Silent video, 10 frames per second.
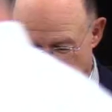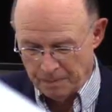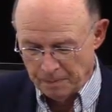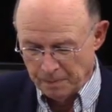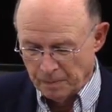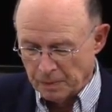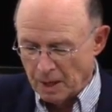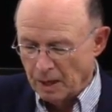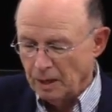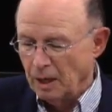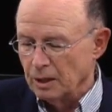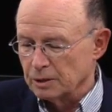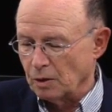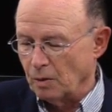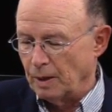
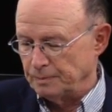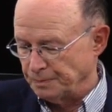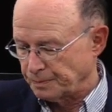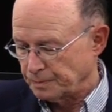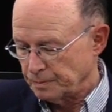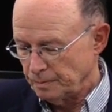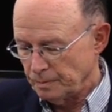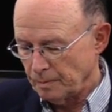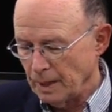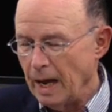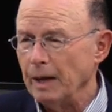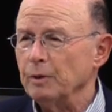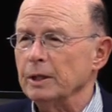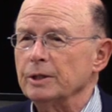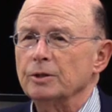Uh, so I
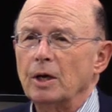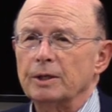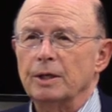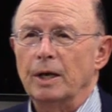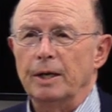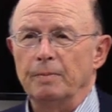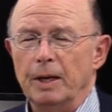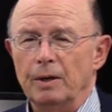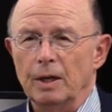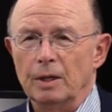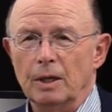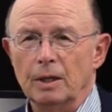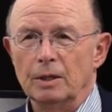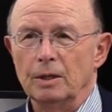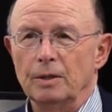would like to talk tonight about
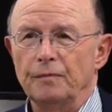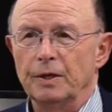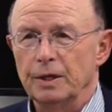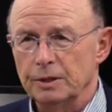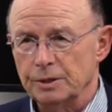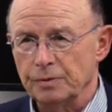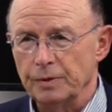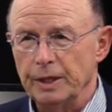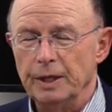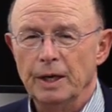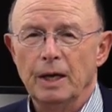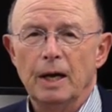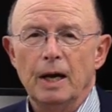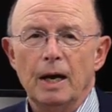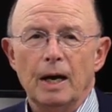a, a little of the history
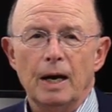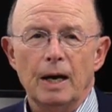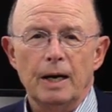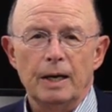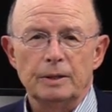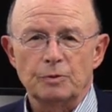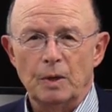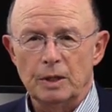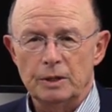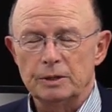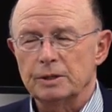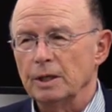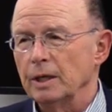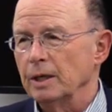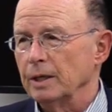uh, as well as
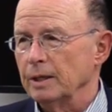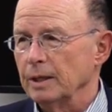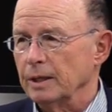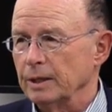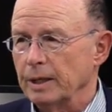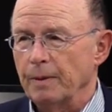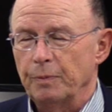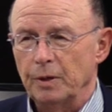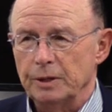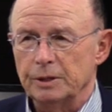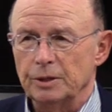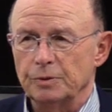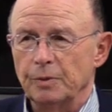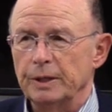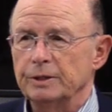the, the contemporary
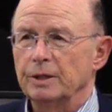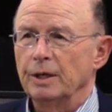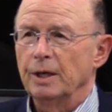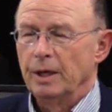situation.